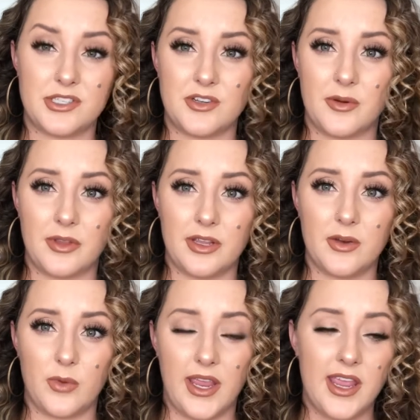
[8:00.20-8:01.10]
are a really
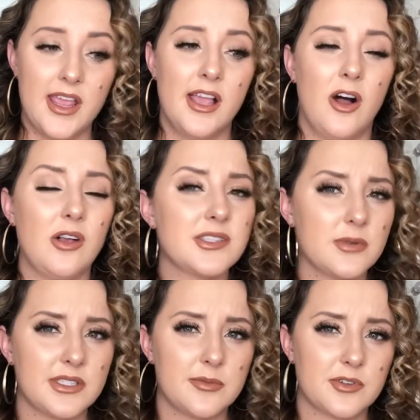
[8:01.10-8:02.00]
good way. Also
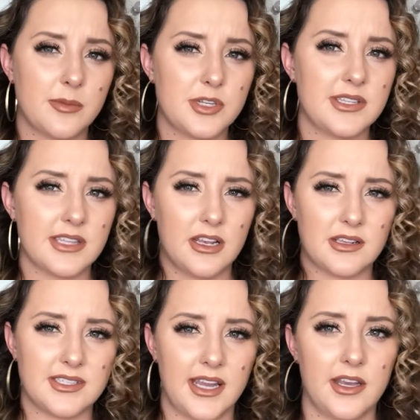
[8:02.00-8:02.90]
with subscriptions, little
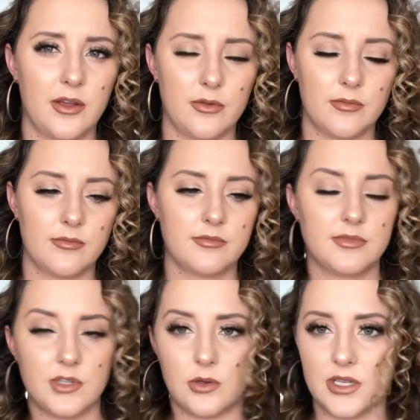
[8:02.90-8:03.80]
side note,
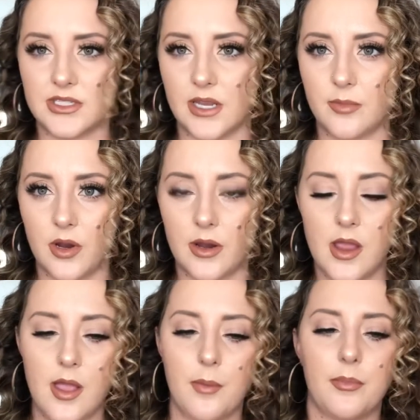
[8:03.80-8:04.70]
totally sidebar,
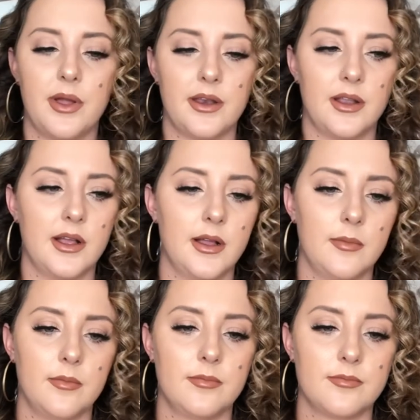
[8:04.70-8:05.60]
but
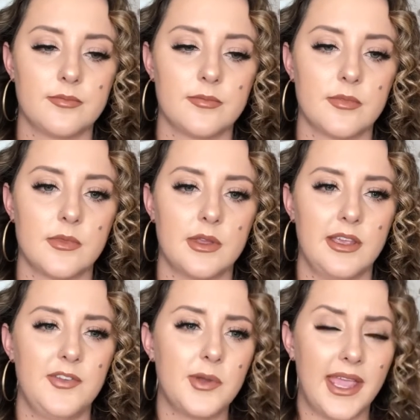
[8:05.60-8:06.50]

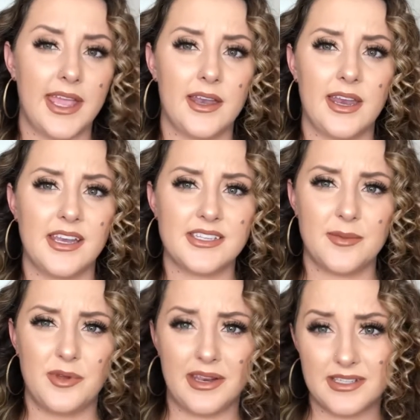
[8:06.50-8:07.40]
if you can,
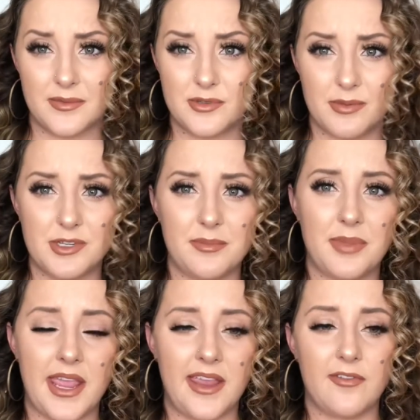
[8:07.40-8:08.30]
anytime you get a subscription,
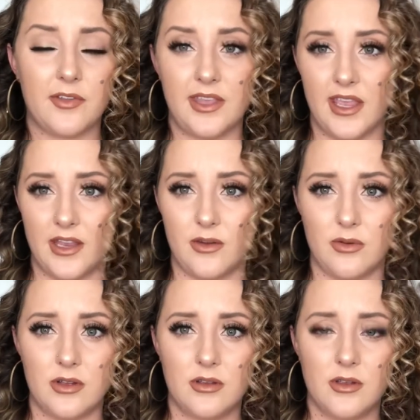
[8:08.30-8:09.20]
pay for the annual.